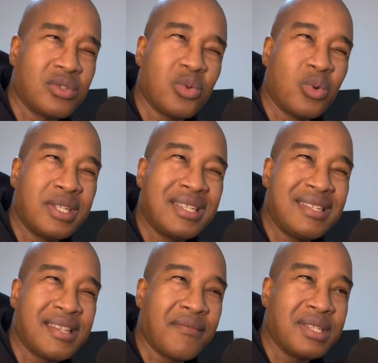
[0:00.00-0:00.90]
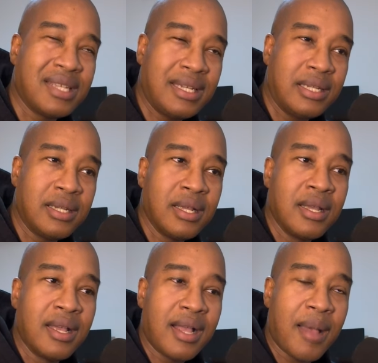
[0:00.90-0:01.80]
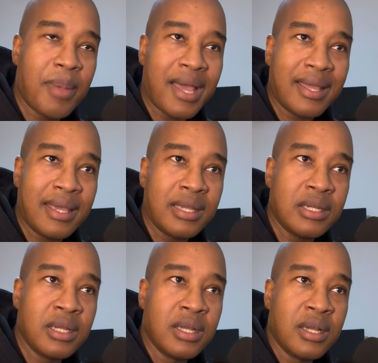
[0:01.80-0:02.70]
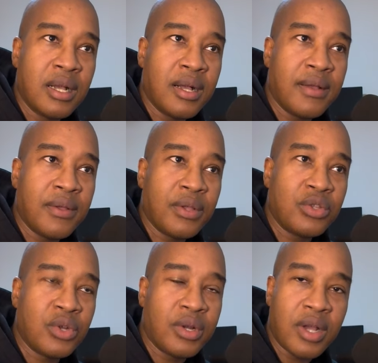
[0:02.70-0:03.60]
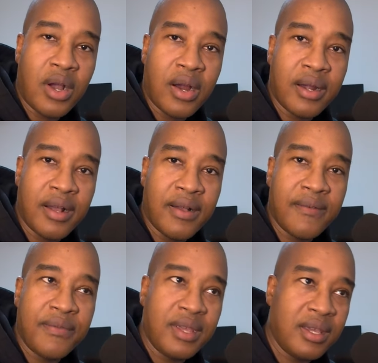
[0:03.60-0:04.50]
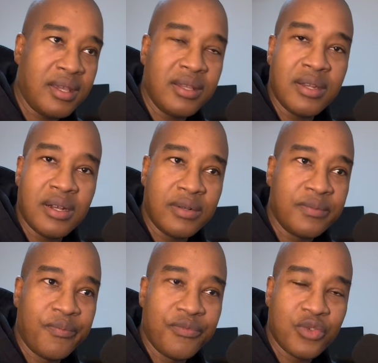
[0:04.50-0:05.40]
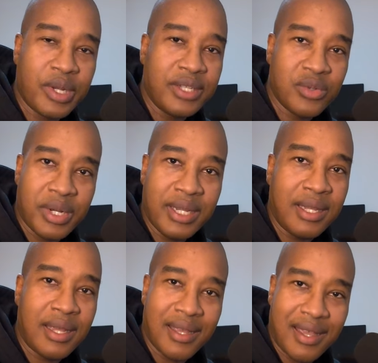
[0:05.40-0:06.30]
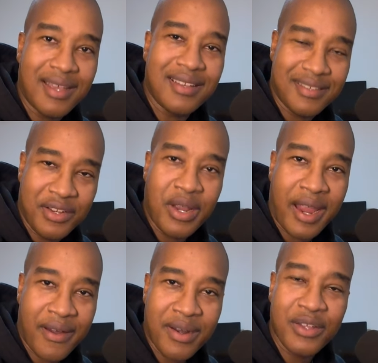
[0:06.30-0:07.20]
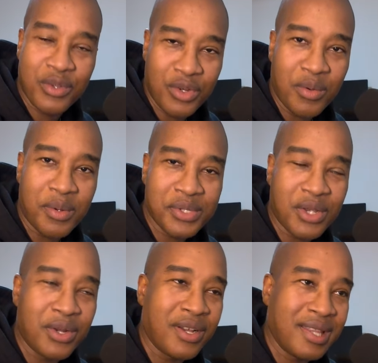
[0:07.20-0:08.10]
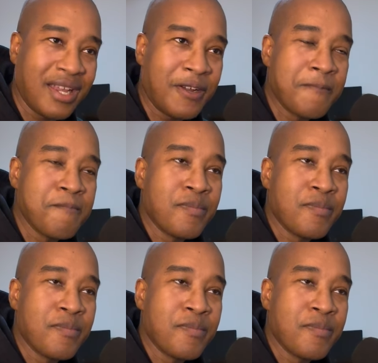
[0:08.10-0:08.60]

2017, got back in uh, during the heart of the, you know, 2020, you know, era, you know, what was going on there.